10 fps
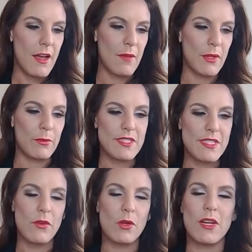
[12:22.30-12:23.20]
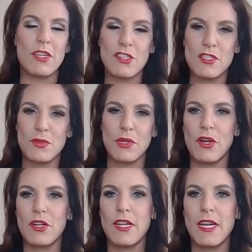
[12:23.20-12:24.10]
There were several questions
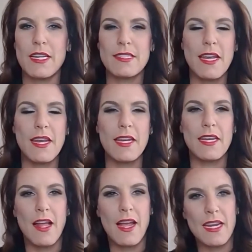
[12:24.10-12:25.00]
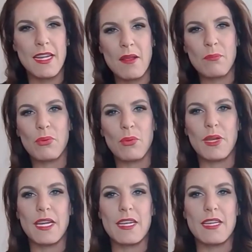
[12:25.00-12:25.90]
regarding 1099
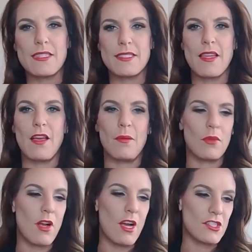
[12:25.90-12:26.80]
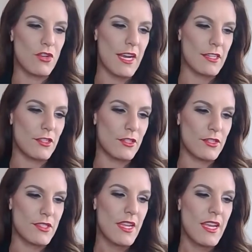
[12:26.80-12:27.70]
employees,
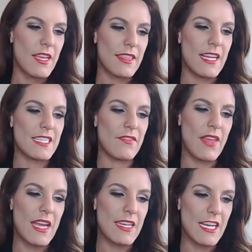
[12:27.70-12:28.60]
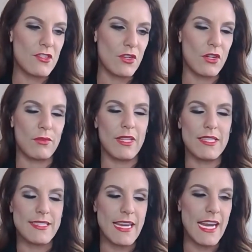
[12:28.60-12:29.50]
contractors, things of that nature, real
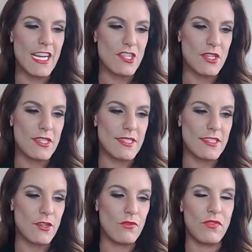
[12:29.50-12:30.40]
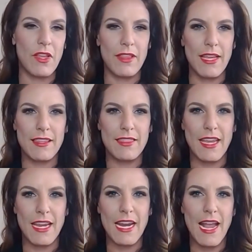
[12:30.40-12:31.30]
estate agents that don't feel like
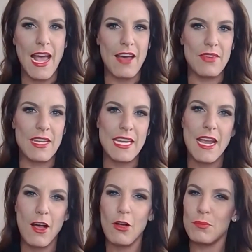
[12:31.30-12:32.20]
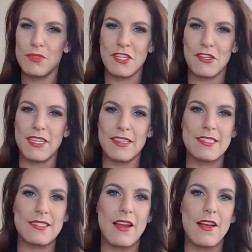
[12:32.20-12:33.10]
they have any help during
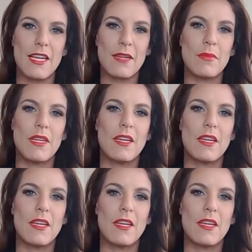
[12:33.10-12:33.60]
this time.